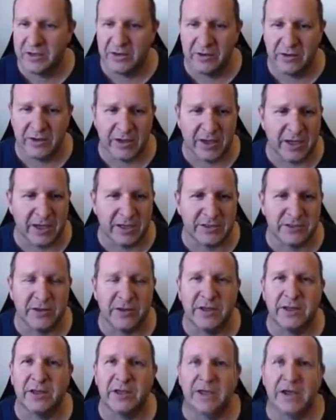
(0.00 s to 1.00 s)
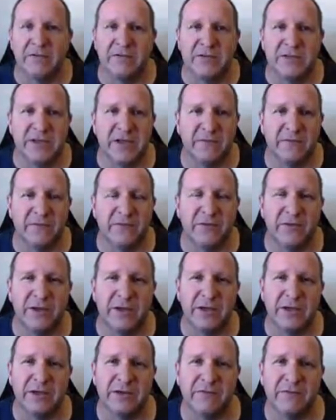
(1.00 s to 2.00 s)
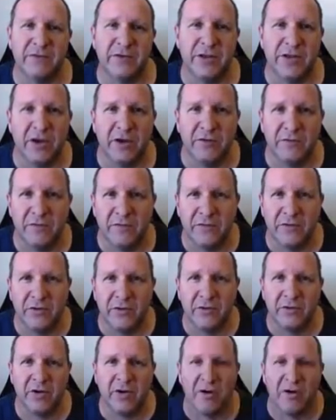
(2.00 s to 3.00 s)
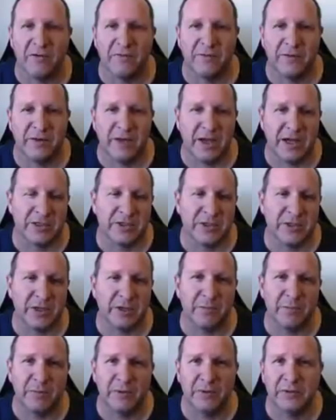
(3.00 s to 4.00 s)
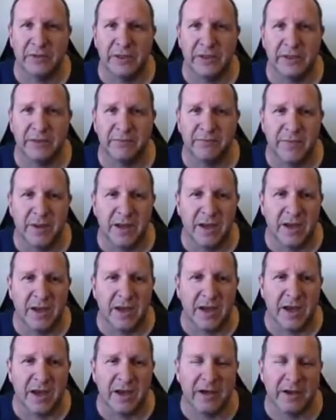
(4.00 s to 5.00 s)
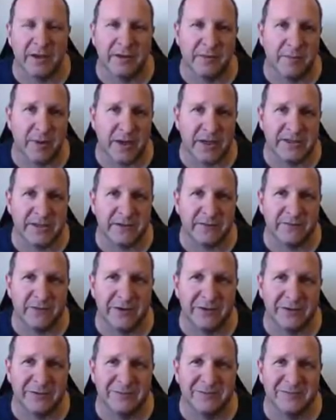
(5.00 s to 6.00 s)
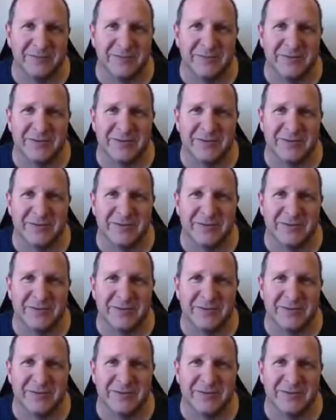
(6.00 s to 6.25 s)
Okay, so I think that covers it for the overview of actually building the basic funnel.